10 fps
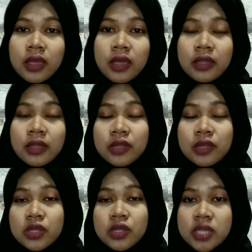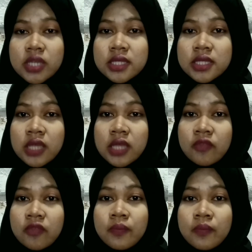In Indonesia itself,
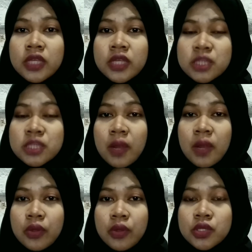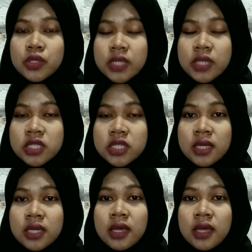smartphone usage
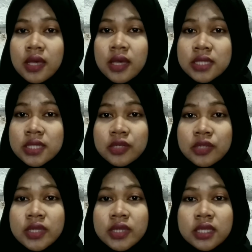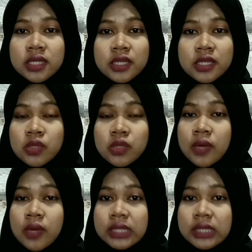has increasingly so
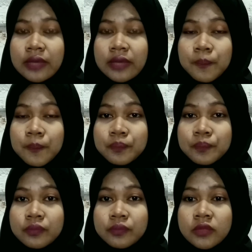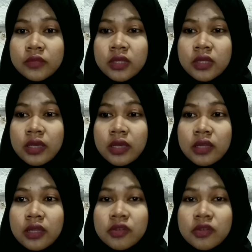widely
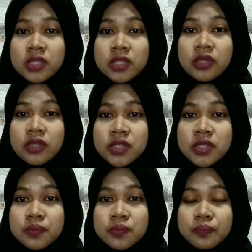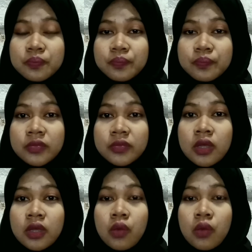in recent years.
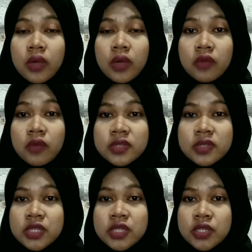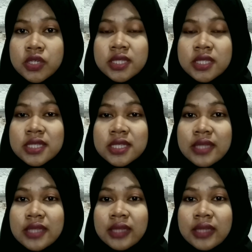One of the research says
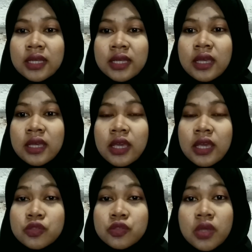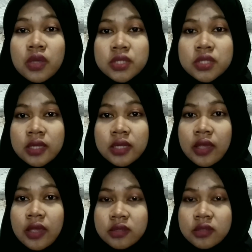that in
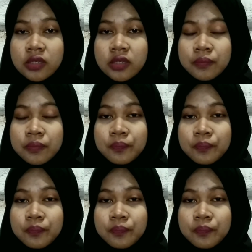2018,